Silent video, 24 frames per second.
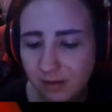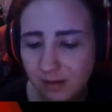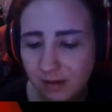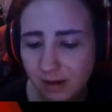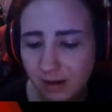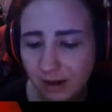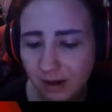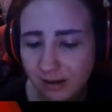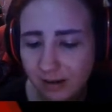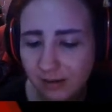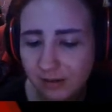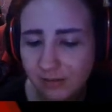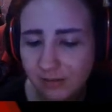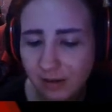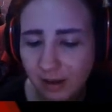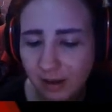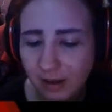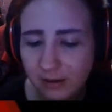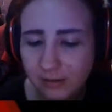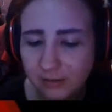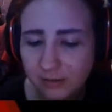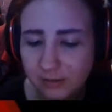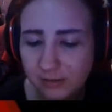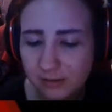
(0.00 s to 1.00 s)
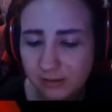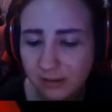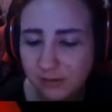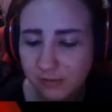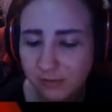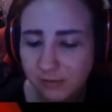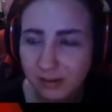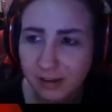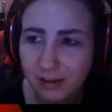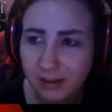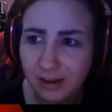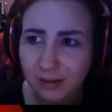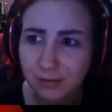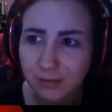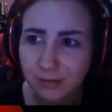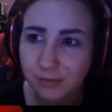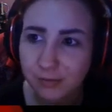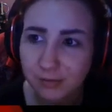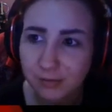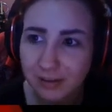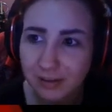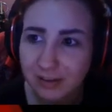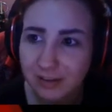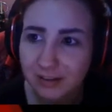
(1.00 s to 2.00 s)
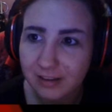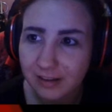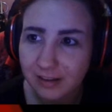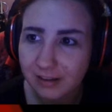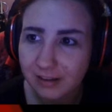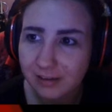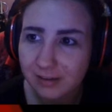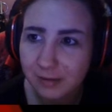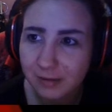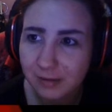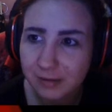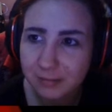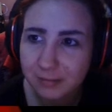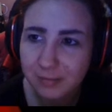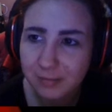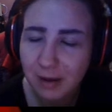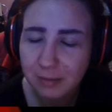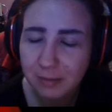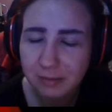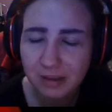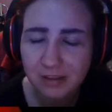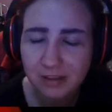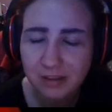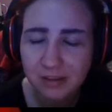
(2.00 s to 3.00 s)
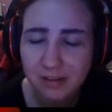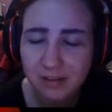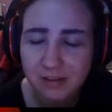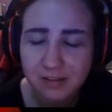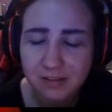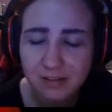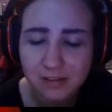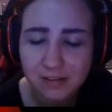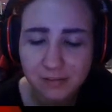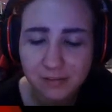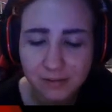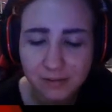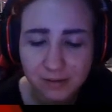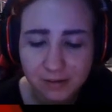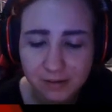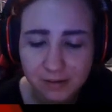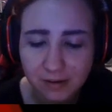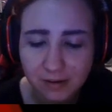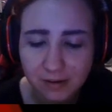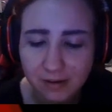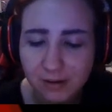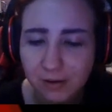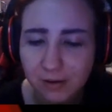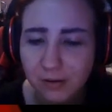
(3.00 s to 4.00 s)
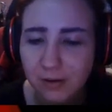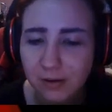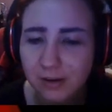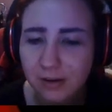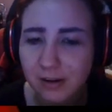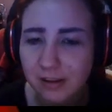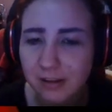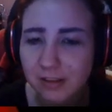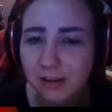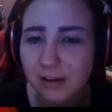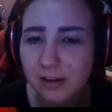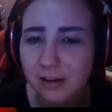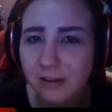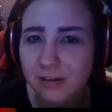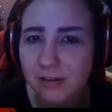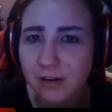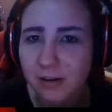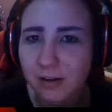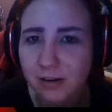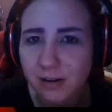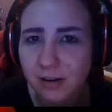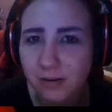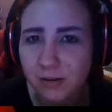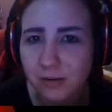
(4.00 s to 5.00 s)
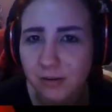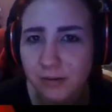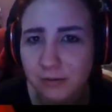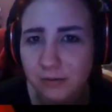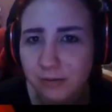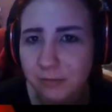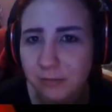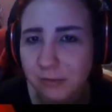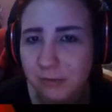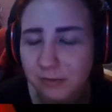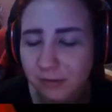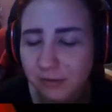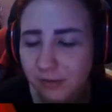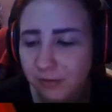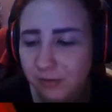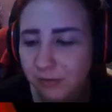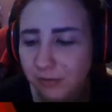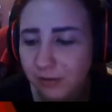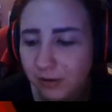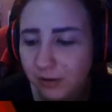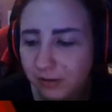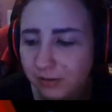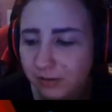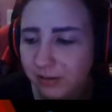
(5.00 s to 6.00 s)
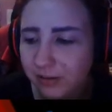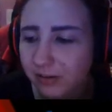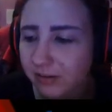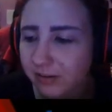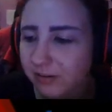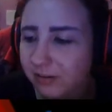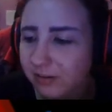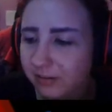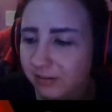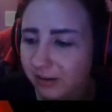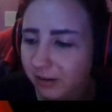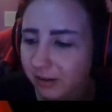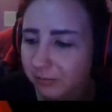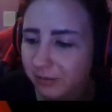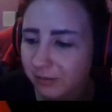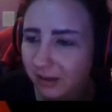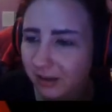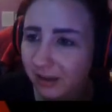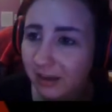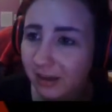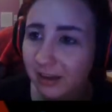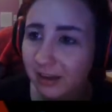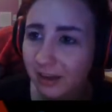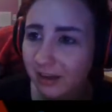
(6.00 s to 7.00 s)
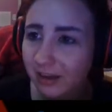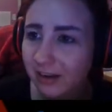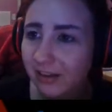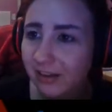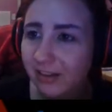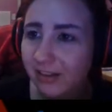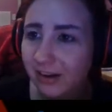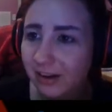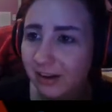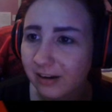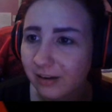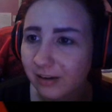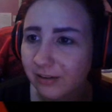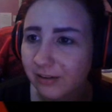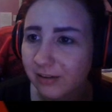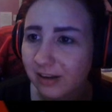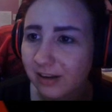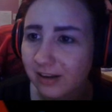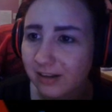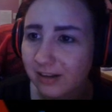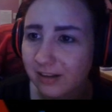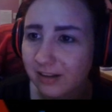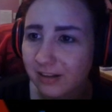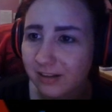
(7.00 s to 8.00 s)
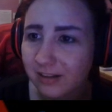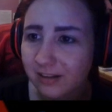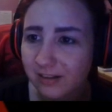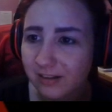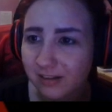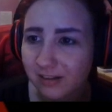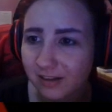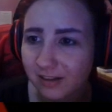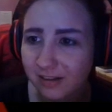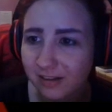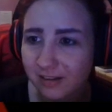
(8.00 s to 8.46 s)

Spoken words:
I didn't feel like I was flailing as much mapping this as I was Harkonnen. I think because Harkonnen was my first real serious attempt, and now that I know a lot more things, I